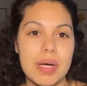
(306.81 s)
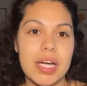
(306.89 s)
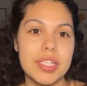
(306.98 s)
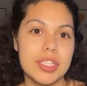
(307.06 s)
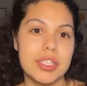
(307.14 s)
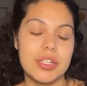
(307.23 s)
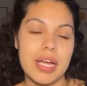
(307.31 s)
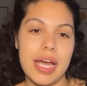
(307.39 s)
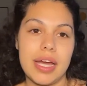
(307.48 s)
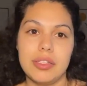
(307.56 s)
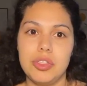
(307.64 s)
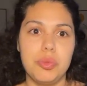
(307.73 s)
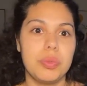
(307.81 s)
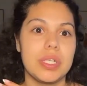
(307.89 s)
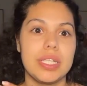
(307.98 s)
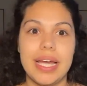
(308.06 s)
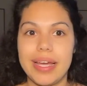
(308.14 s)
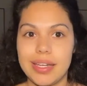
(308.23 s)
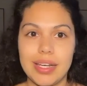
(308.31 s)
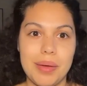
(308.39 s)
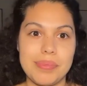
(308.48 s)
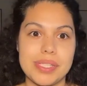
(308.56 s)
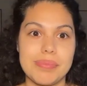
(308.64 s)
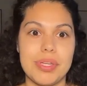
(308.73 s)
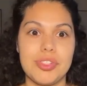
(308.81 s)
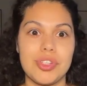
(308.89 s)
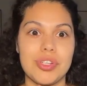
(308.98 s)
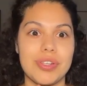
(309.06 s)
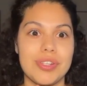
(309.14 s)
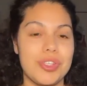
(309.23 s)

undergrad, you were an economics major,